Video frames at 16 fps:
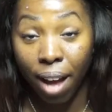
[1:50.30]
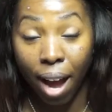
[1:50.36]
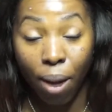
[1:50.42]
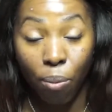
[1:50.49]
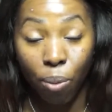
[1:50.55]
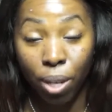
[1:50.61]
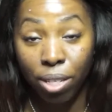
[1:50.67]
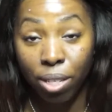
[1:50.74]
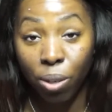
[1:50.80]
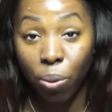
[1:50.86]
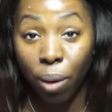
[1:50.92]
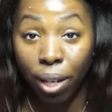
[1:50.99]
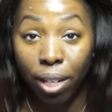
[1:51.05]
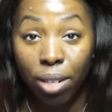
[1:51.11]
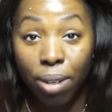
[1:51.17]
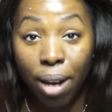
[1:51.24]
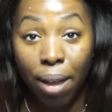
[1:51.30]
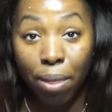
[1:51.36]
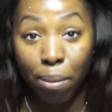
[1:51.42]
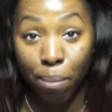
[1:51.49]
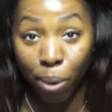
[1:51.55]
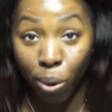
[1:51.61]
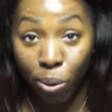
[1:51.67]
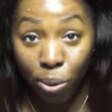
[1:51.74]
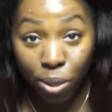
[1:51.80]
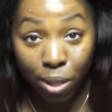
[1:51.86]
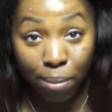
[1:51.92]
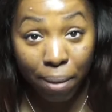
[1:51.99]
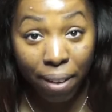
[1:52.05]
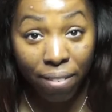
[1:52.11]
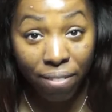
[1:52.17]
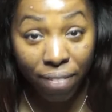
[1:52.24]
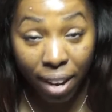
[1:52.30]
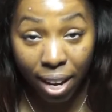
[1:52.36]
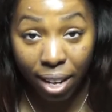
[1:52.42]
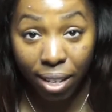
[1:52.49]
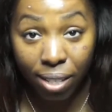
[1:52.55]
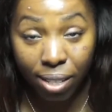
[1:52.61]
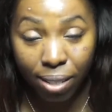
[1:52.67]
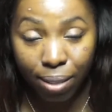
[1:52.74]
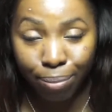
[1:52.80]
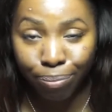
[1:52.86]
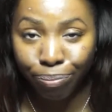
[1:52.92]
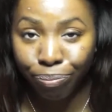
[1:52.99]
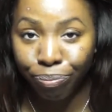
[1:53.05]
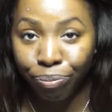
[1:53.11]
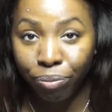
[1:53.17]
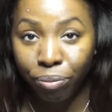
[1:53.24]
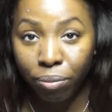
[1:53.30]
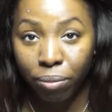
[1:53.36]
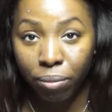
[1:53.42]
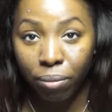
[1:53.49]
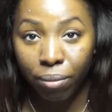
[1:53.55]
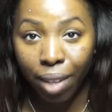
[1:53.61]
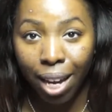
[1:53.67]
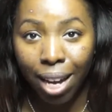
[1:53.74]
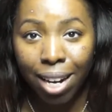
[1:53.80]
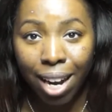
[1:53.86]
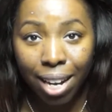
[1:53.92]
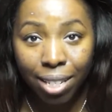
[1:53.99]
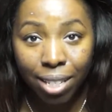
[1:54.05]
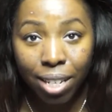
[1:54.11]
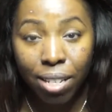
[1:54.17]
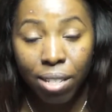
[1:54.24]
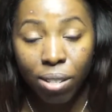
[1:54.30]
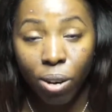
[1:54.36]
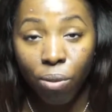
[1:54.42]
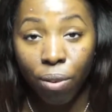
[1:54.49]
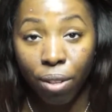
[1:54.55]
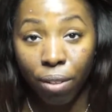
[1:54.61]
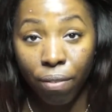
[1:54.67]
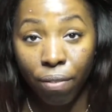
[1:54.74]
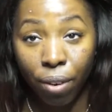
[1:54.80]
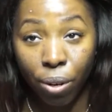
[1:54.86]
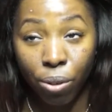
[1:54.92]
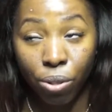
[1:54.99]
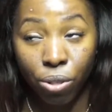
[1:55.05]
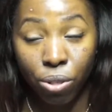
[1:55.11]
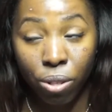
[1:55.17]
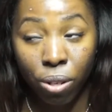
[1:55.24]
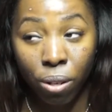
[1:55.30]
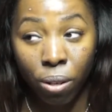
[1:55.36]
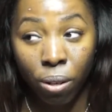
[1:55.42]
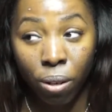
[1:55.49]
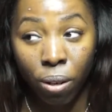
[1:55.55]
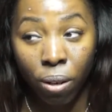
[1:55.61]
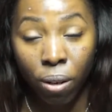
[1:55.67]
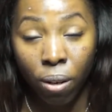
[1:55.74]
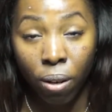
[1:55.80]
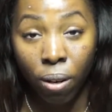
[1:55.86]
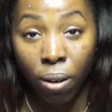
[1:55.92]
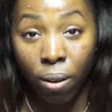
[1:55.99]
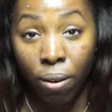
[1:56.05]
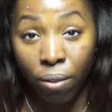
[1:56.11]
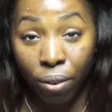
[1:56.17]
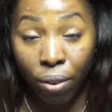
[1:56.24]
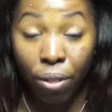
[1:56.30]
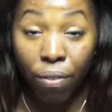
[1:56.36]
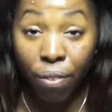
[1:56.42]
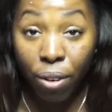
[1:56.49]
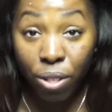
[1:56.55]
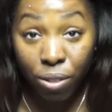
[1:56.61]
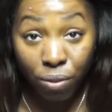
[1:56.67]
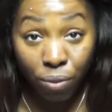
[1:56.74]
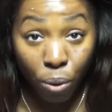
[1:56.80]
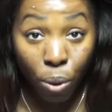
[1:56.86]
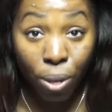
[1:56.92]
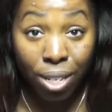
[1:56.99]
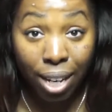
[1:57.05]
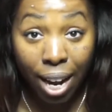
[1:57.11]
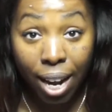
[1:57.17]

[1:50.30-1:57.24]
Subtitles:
I wanted to quickly dry the moles on my face, and I did so for the first 4